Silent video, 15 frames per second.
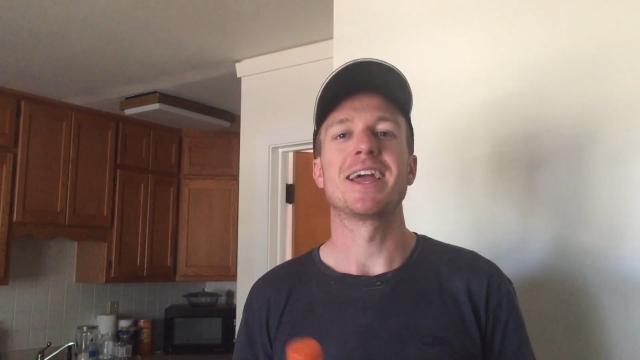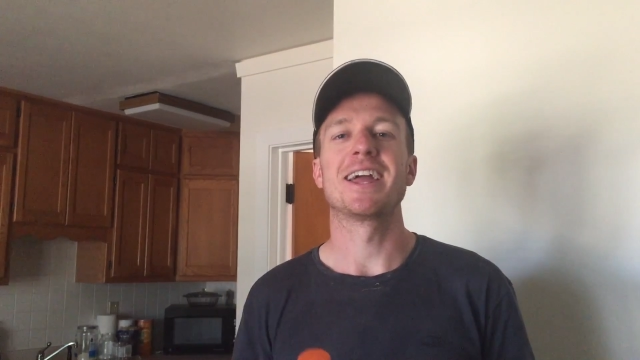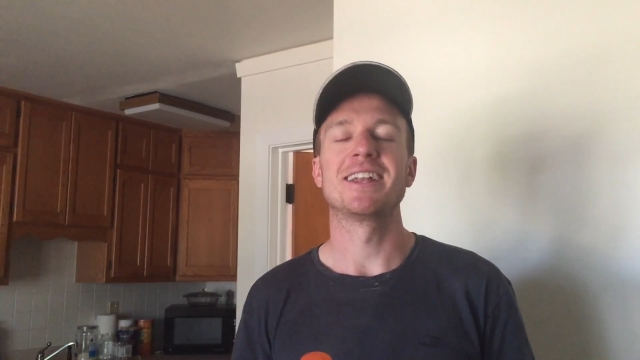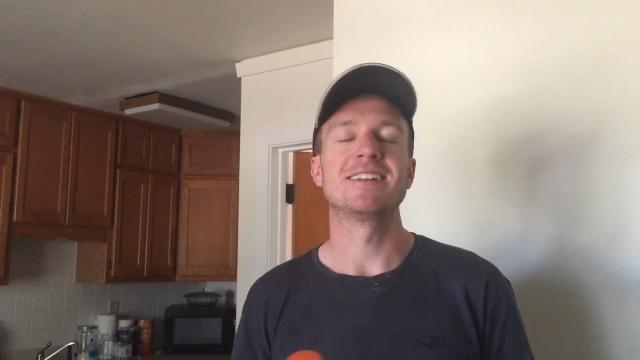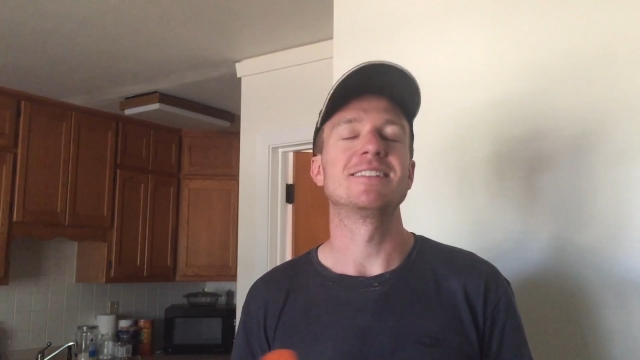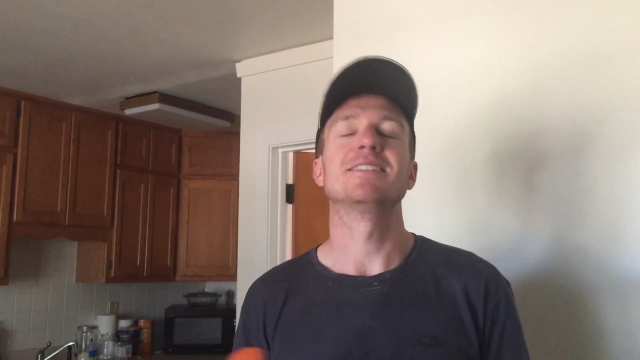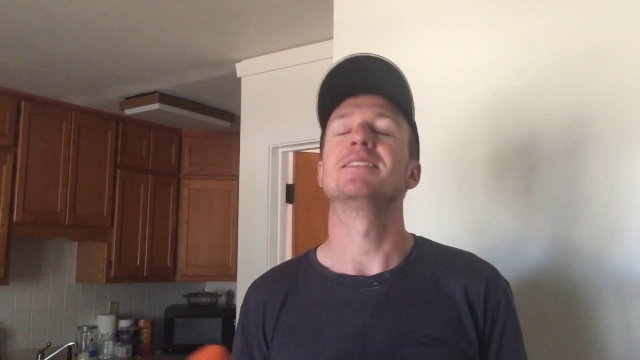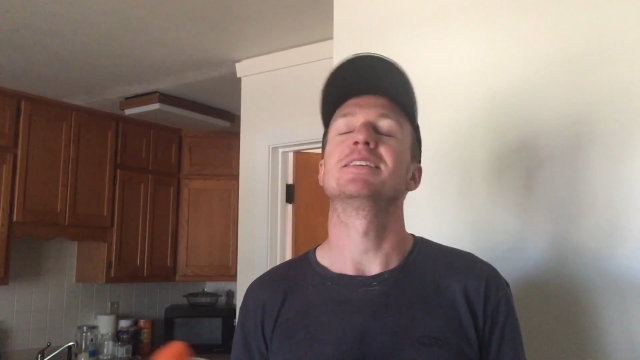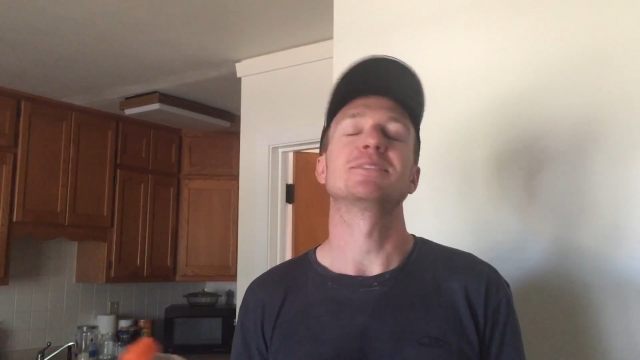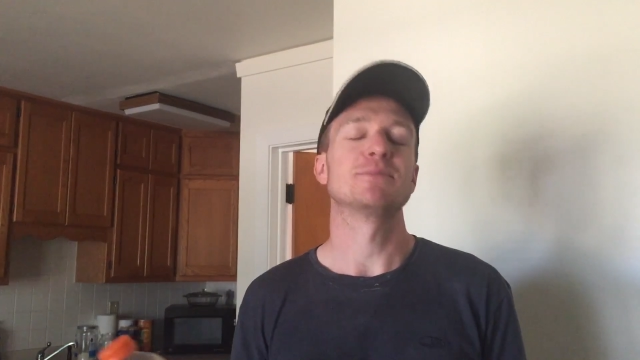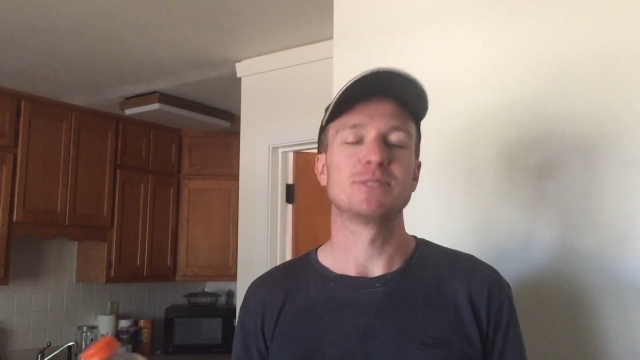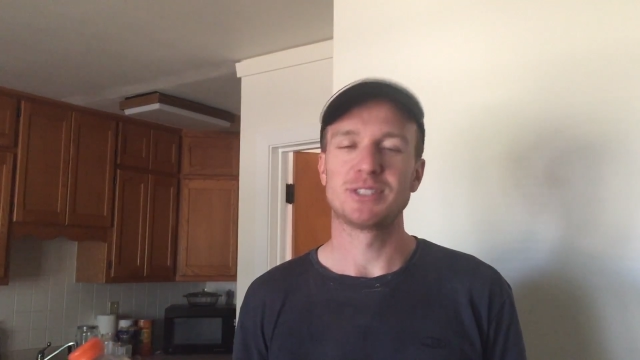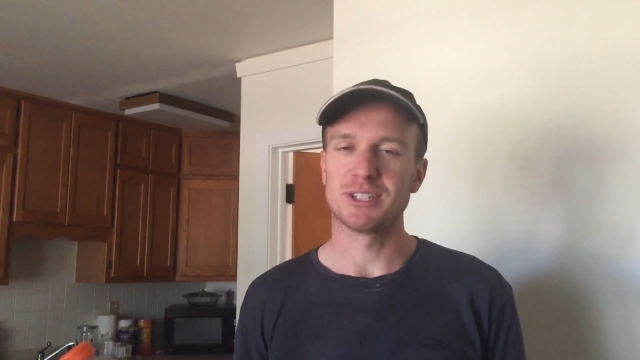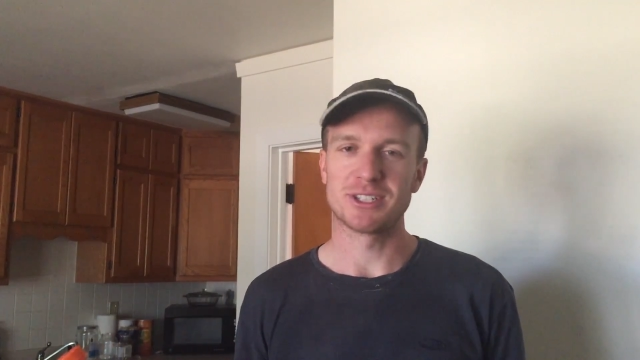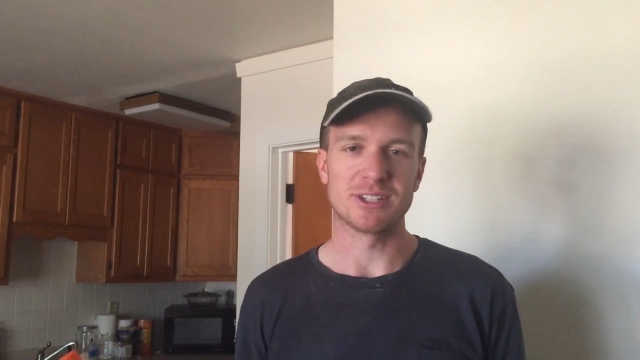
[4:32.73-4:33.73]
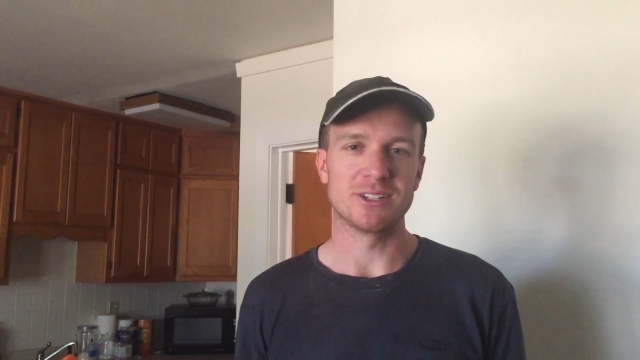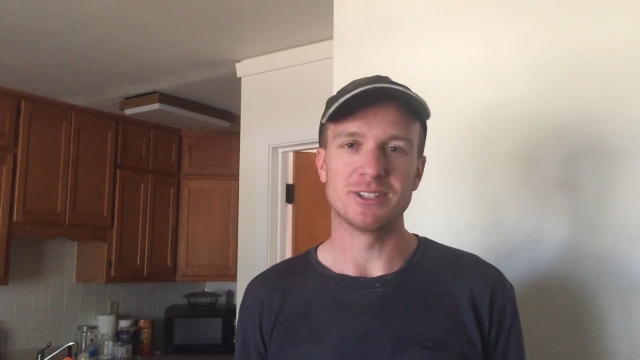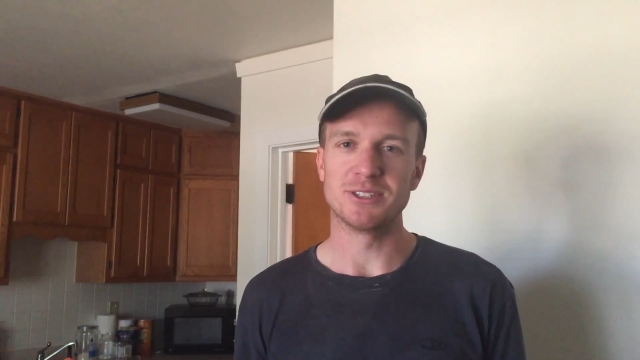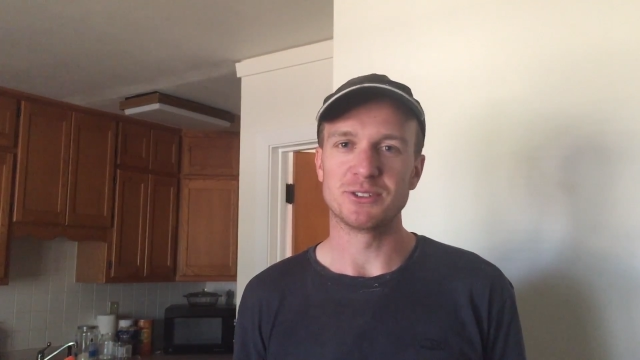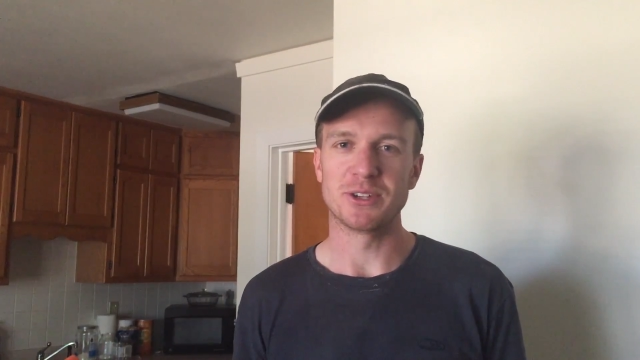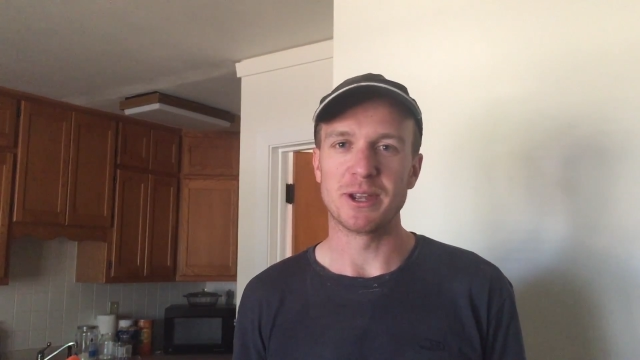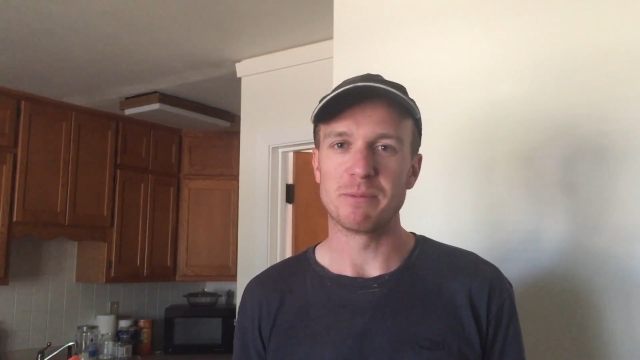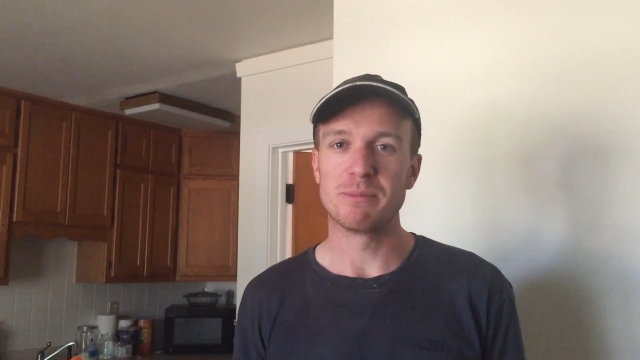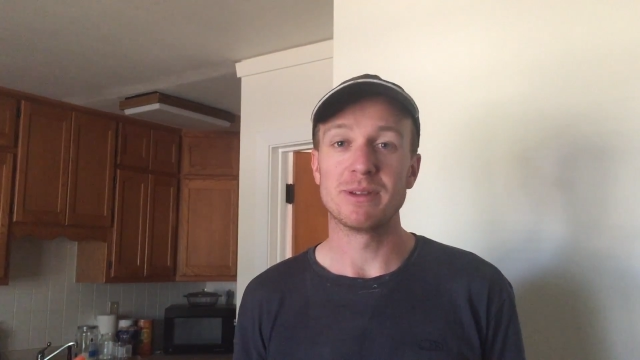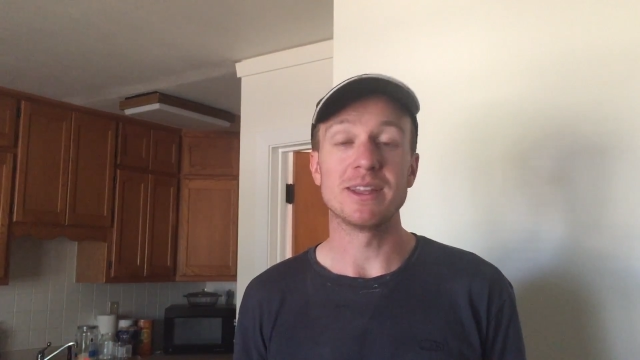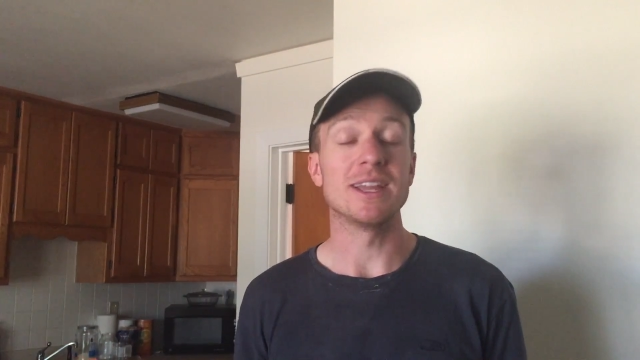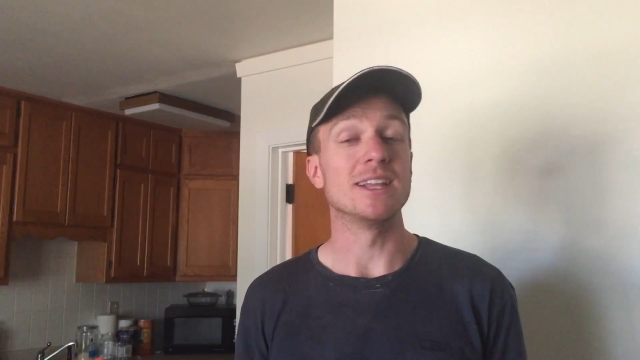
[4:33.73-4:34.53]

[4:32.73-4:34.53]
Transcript: and this was just a good trip